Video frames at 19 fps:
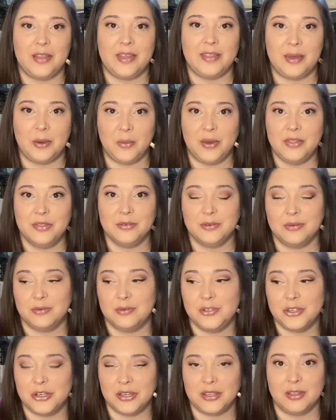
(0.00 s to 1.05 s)
they went through
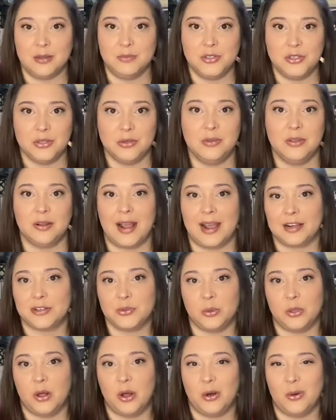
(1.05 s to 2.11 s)
took them to their
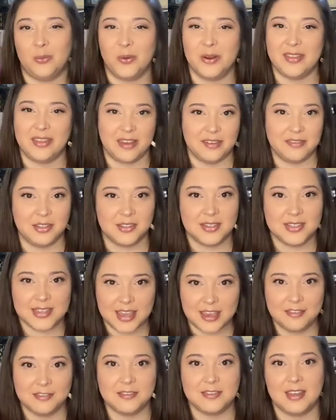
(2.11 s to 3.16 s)
actual home where they feel
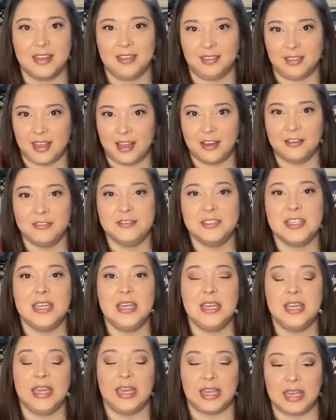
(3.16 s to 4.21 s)
safe and loved
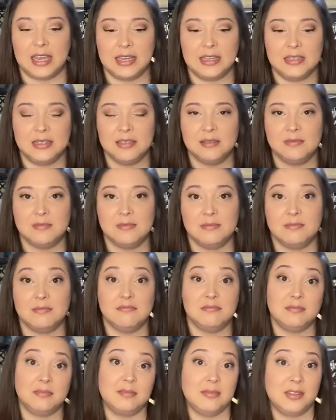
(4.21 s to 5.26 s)
and
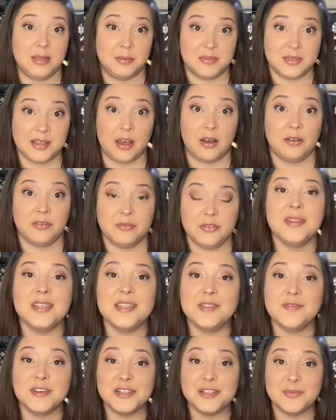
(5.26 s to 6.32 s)
themselves. This
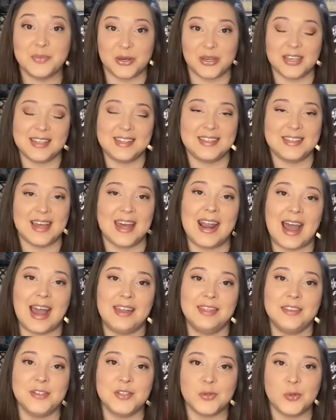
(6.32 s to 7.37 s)
first book is set
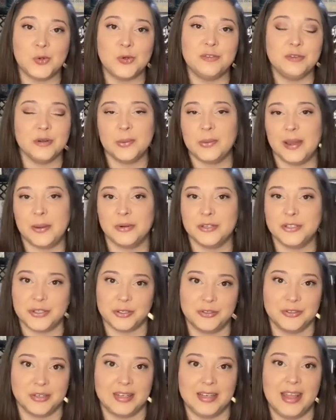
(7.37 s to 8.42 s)
at the School for Wayward
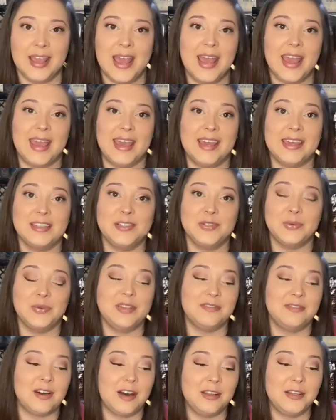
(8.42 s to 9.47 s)
Children, and we
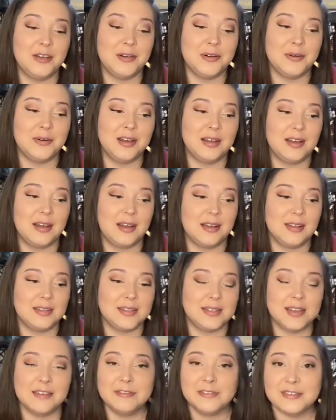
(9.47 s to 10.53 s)
follow
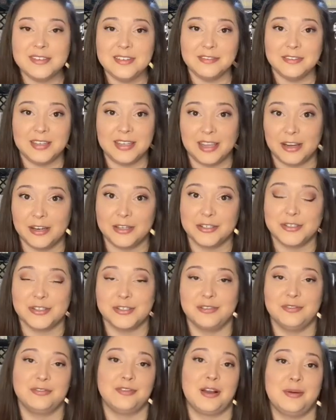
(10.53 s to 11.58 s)
several different characters
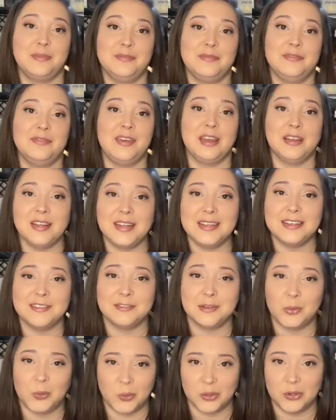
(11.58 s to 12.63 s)
from very
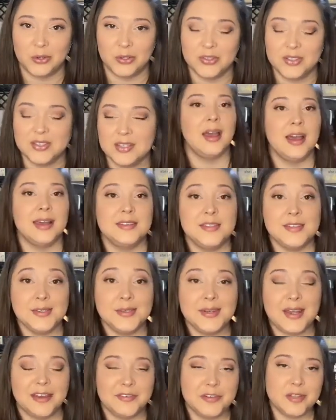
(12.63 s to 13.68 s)
different worlds. And
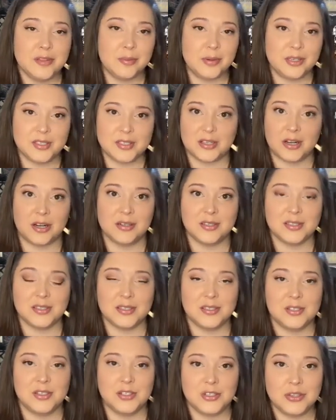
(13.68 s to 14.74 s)
soon after the book starts,
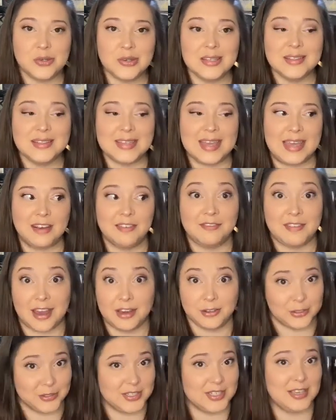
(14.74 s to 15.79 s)
students and
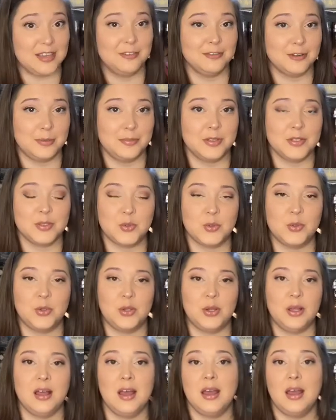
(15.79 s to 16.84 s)
faculty from the
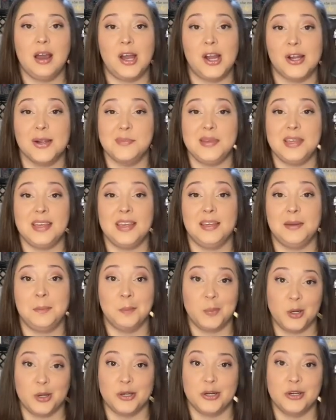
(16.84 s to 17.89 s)
school are being
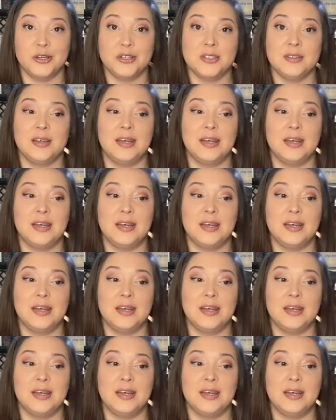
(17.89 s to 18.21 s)
murdered.